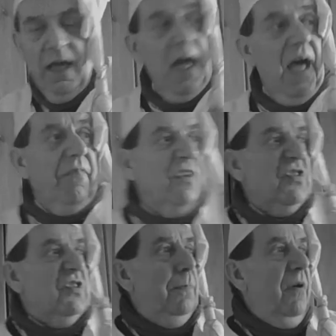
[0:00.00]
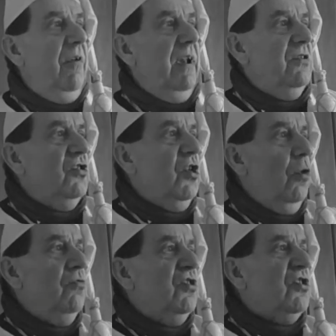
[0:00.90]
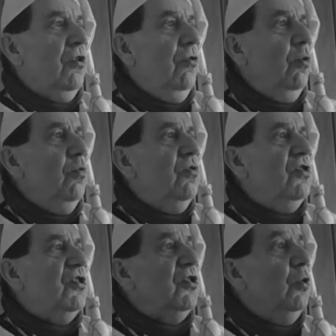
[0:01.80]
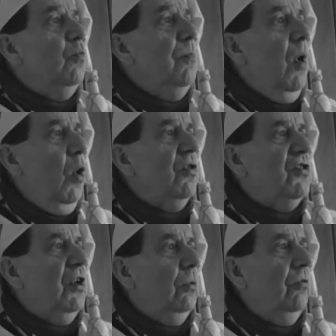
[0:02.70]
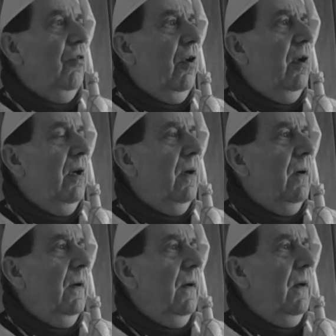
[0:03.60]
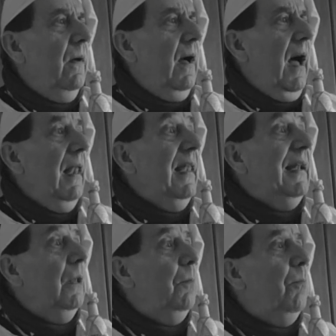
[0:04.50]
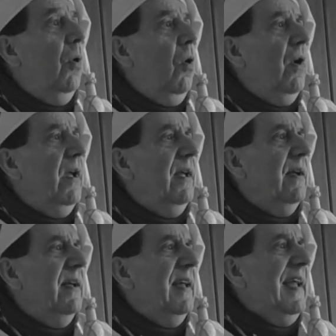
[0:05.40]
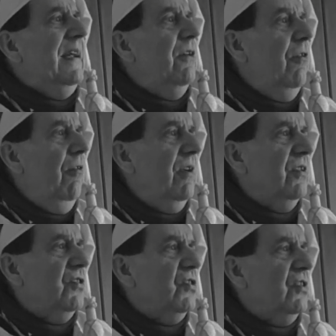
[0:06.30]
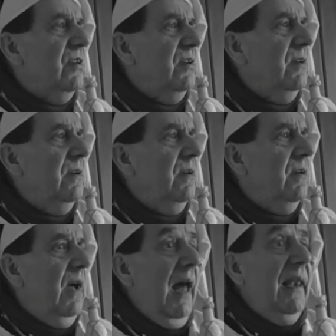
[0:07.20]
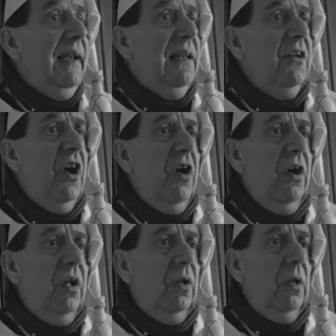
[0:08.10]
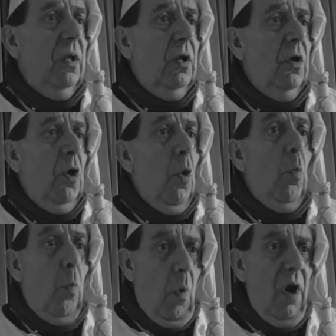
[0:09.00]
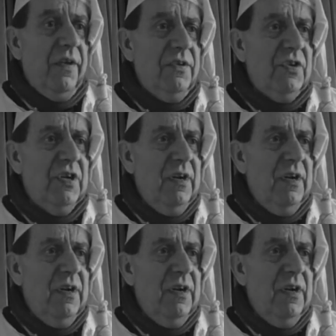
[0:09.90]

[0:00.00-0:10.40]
And the spirit showed Scrooge 2 more children, a little boy, ignorance, a little girl, want,